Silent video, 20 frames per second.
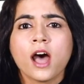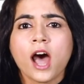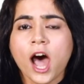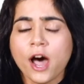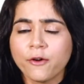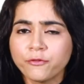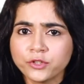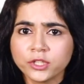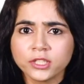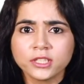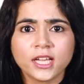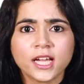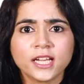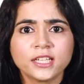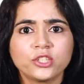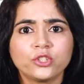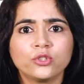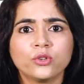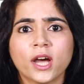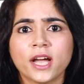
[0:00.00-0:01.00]
After
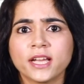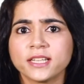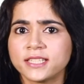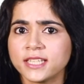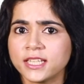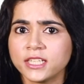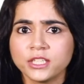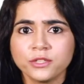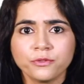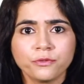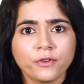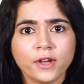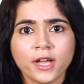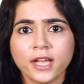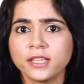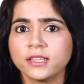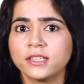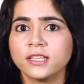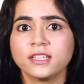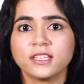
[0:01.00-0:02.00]
that, you
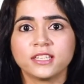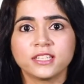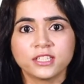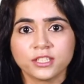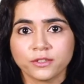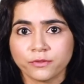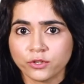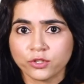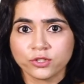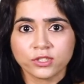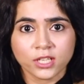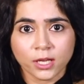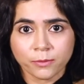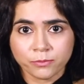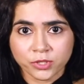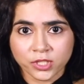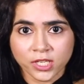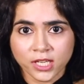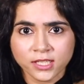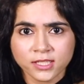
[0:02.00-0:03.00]
identify the interview
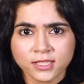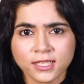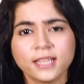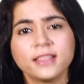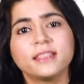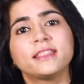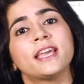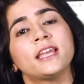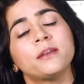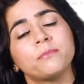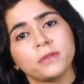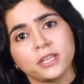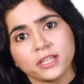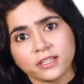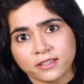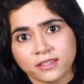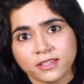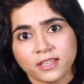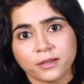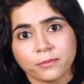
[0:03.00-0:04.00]
subjects and then
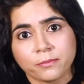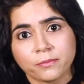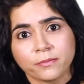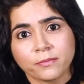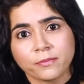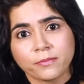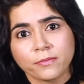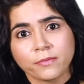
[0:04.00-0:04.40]
meet them.